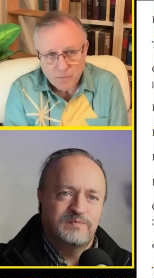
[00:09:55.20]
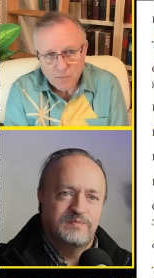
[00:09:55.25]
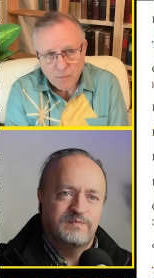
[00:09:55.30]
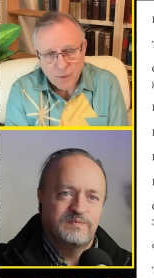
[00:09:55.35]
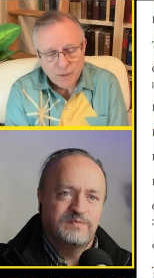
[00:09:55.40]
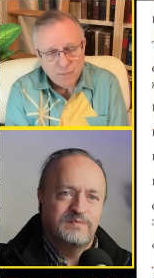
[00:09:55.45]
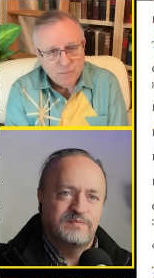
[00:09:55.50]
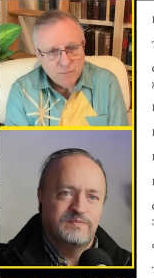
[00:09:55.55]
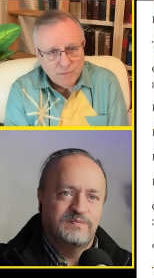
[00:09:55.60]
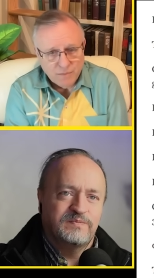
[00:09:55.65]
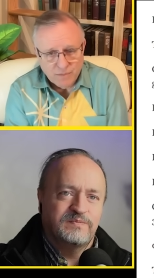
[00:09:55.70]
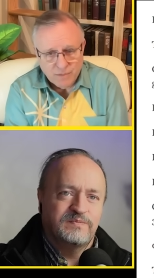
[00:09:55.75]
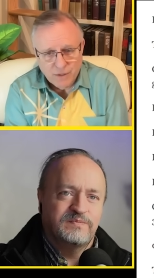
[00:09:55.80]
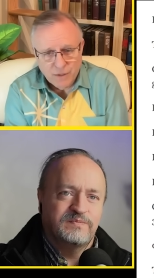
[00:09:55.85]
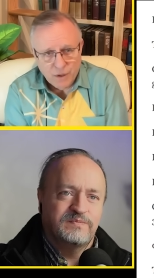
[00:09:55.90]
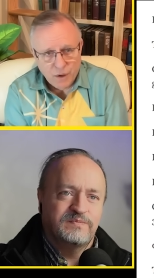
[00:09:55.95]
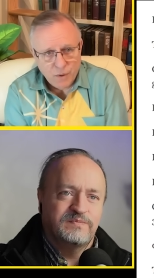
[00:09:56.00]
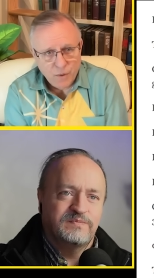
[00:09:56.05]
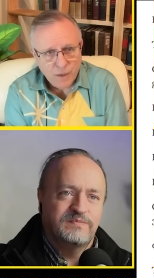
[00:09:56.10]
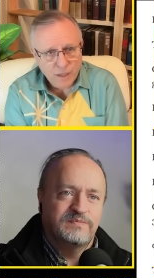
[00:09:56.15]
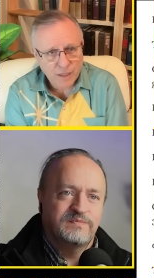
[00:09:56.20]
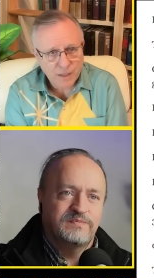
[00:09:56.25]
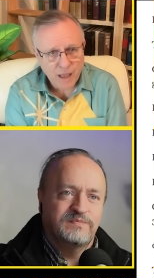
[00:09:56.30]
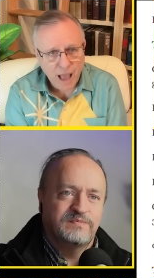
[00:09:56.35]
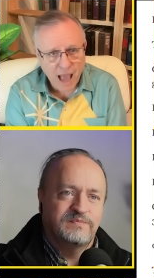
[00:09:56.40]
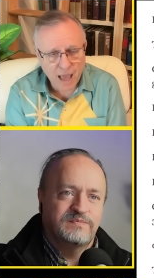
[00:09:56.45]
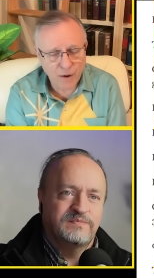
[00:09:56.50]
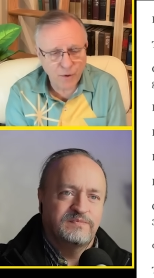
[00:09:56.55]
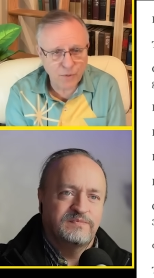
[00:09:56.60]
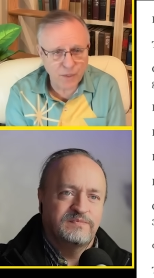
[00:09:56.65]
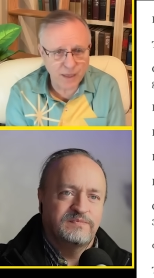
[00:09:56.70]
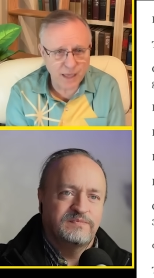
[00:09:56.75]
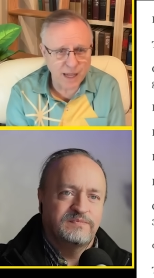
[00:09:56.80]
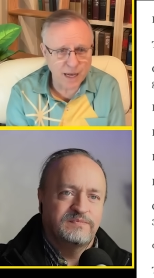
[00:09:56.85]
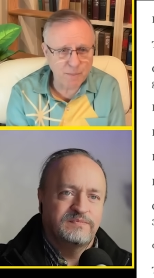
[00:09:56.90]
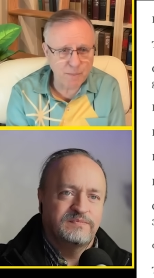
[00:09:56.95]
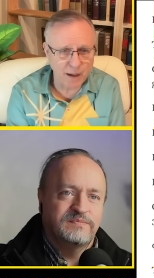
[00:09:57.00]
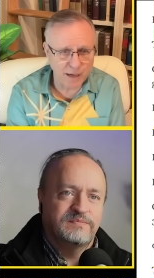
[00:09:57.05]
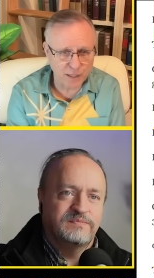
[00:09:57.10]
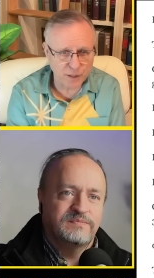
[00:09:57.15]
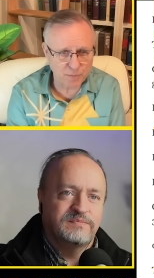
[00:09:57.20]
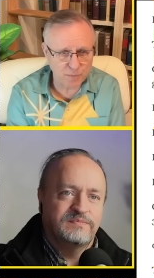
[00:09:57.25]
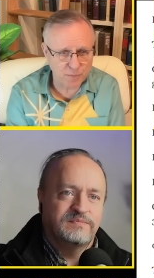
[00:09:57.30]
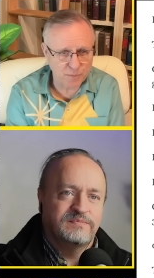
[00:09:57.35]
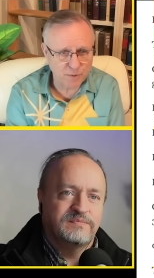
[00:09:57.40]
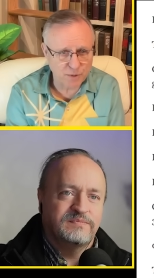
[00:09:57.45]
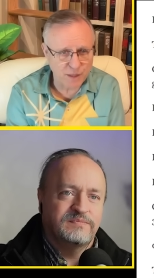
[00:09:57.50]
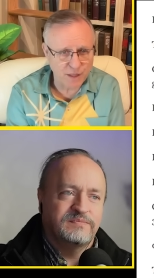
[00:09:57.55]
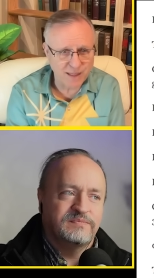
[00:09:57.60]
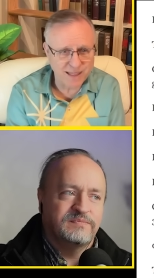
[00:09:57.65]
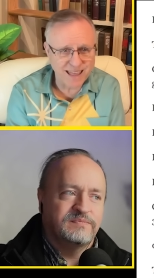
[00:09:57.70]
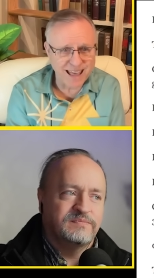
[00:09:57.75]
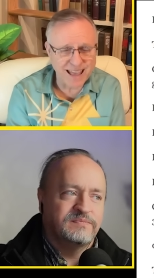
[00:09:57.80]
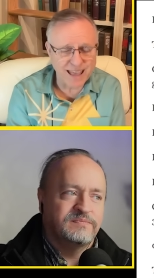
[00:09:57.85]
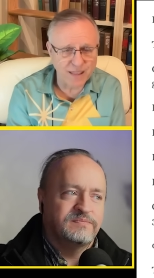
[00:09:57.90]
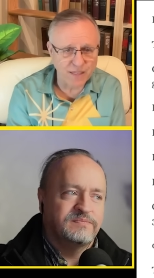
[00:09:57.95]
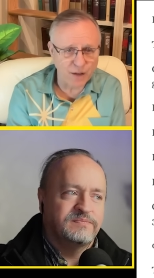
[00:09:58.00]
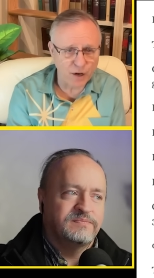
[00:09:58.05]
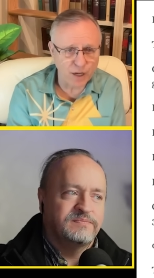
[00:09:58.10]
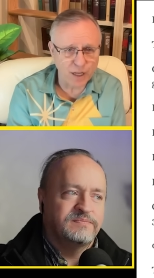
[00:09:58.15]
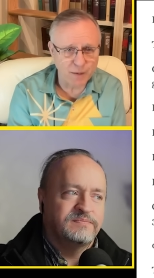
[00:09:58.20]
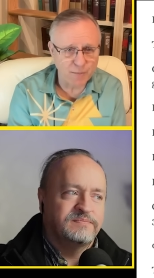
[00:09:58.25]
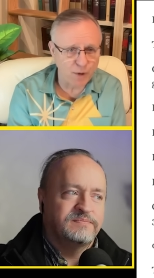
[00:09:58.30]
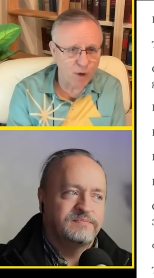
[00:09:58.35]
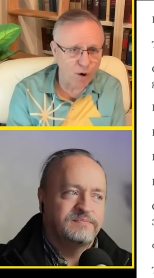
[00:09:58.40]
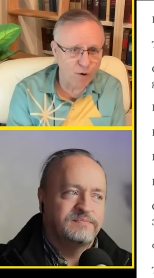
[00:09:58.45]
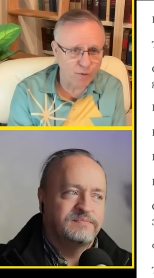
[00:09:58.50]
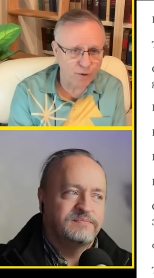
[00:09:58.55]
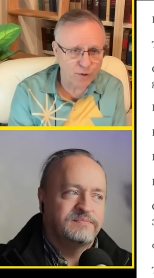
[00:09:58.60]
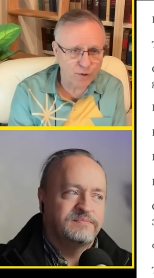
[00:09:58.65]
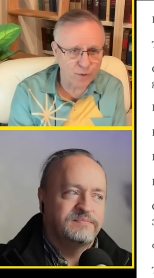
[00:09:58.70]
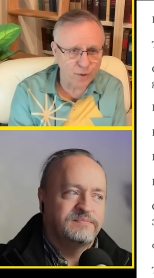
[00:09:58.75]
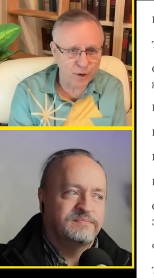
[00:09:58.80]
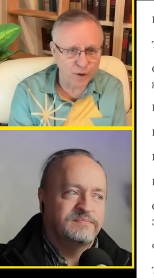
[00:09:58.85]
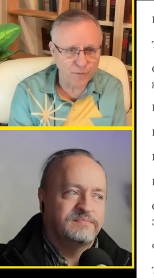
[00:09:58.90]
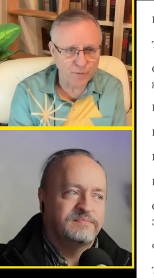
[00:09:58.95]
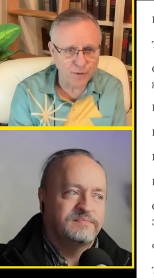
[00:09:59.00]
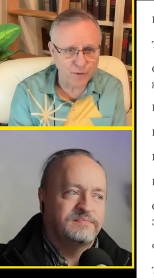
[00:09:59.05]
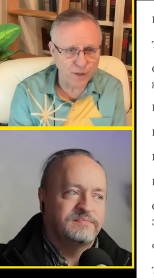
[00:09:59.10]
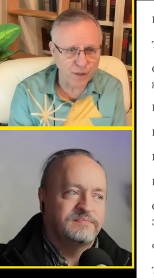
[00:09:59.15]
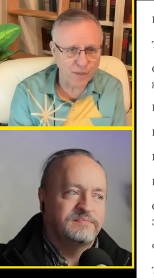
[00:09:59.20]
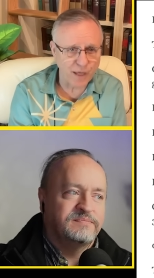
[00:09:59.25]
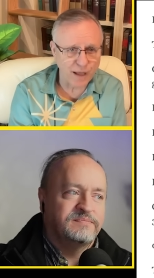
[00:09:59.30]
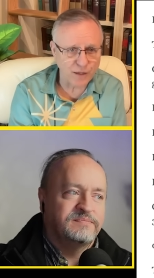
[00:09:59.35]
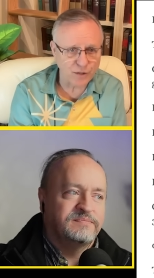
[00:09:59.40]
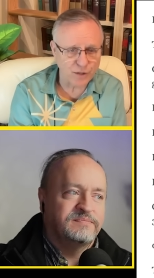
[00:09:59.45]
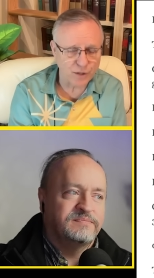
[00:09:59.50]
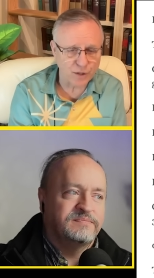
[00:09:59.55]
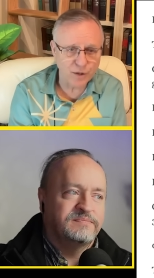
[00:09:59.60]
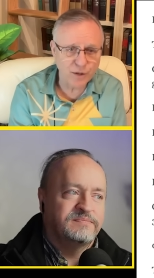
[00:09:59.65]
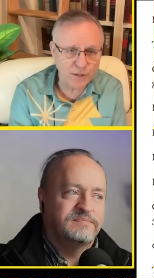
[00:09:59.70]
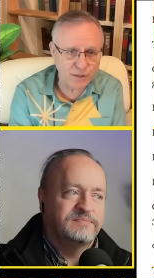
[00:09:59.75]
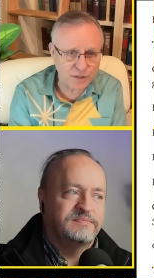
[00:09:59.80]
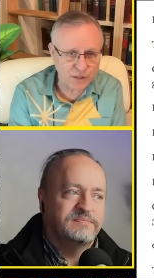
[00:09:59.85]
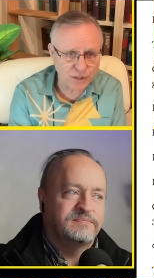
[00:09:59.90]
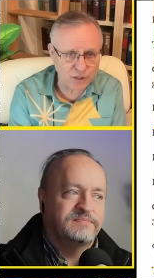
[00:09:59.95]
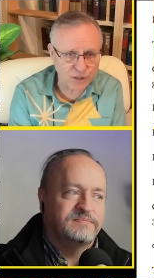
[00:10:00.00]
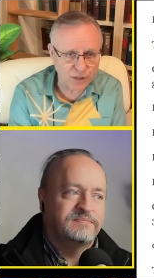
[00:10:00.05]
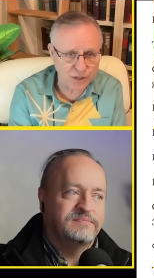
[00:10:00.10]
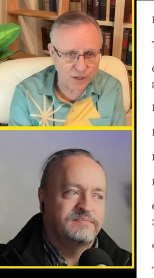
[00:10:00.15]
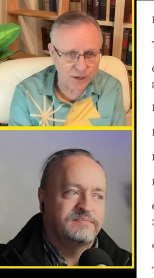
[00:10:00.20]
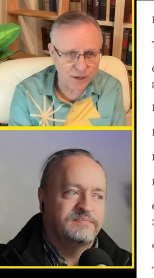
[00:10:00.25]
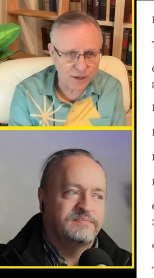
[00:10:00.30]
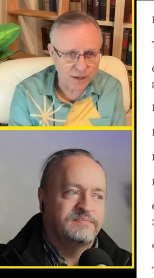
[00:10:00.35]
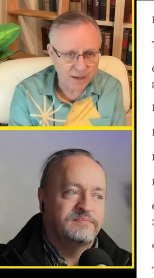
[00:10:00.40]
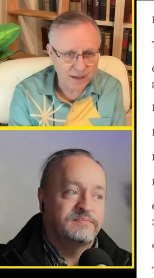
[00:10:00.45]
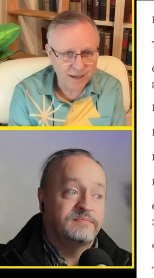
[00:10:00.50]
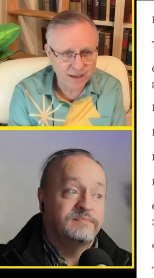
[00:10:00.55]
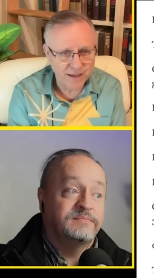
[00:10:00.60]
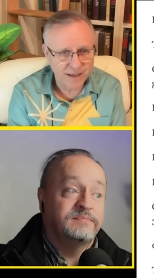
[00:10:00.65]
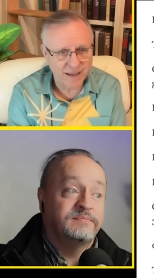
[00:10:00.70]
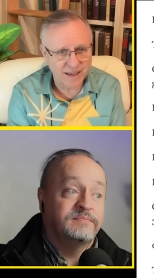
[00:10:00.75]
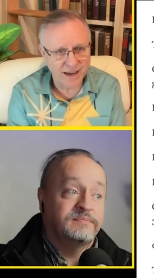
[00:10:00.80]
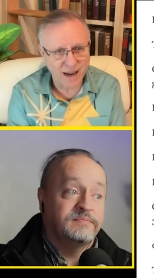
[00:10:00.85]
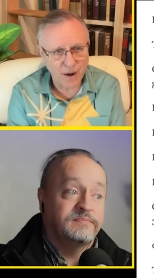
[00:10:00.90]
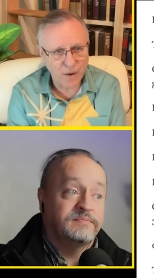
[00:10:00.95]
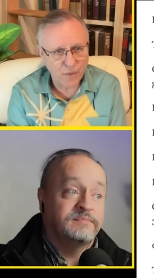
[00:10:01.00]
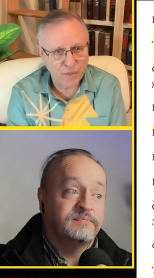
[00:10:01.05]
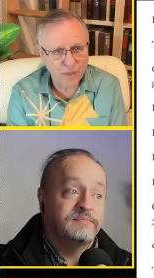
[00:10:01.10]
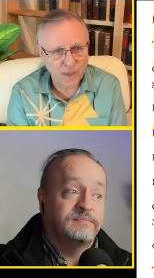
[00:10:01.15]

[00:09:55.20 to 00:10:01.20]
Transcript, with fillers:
Speaker 1: But you know, it, I don't think anybody's thinking they're going to be over two hundred fifty thousand units this year. And I don't